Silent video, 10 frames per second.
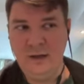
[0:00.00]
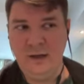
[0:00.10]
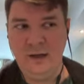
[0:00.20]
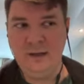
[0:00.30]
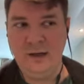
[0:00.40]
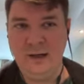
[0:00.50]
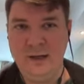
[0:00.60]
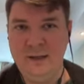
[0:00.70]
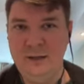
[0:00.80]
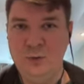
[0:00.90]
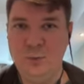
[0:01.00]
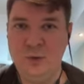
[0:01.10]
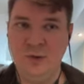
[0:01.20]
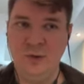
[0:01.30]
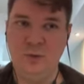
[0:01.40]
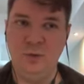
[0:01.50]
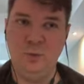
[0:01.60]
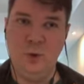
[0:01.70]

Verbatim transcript: and i need to post it to more